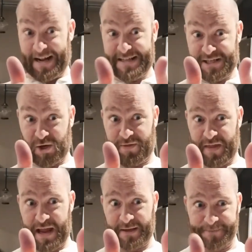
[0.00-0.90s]
It's a good
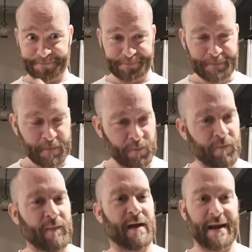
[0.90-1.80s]
thing.
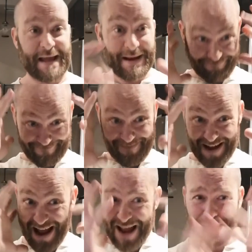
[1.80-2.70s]
And again,
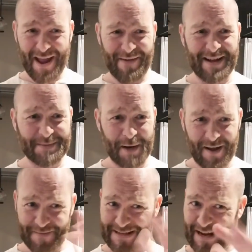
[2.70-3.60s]
I may have had some
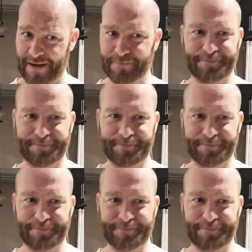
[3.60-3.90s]
coffee today.